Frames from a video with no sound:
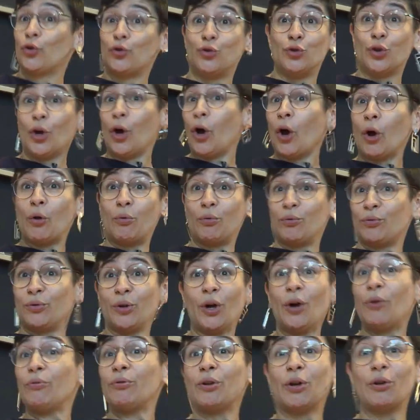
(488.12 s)
No,
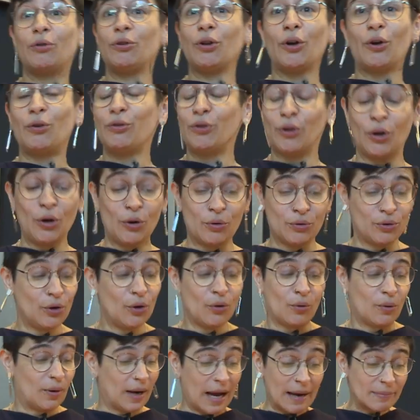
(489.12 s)
no, no, yeah. no, no,
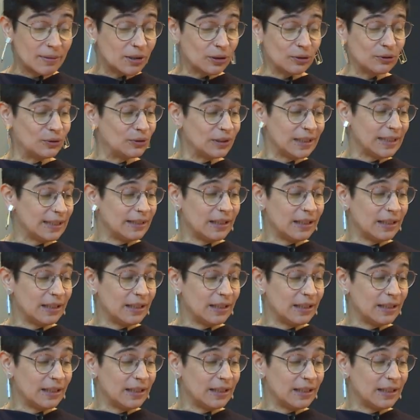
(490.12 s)
no, absolutely